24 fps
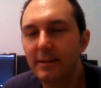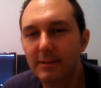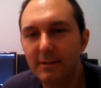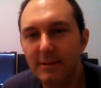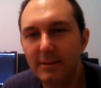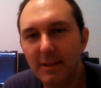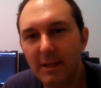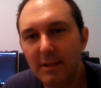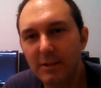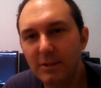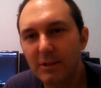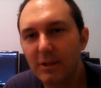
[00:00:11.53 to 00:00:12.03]

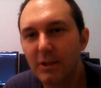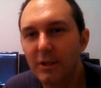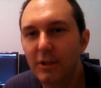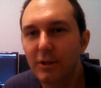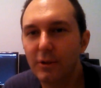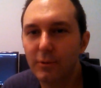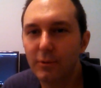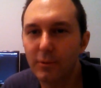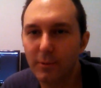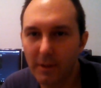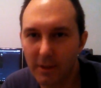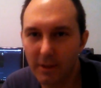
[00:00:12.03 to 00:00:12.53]

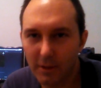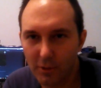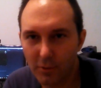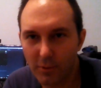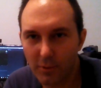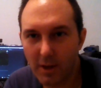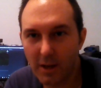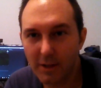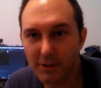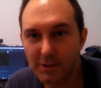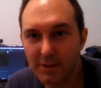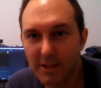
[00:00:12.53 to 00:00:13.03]
THQ, and
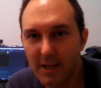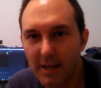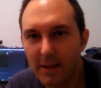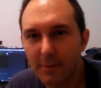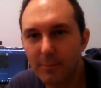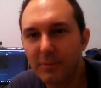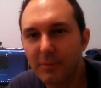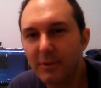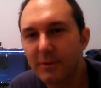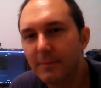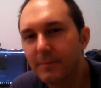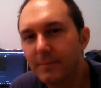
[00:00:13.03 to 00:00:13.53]
Garage
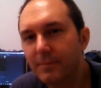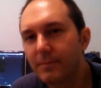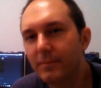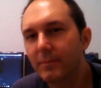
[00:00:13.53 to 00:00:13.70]
Games.